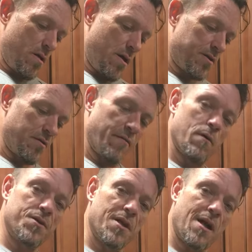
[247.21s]
extra
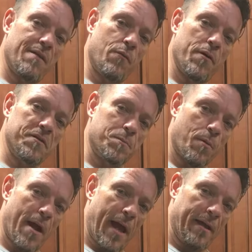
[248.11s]
virgin olive oil
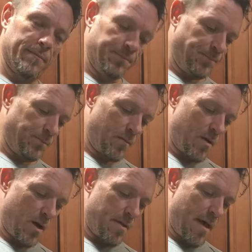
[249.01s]
spray
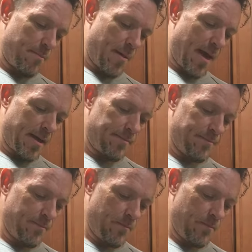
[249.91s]
on that pan.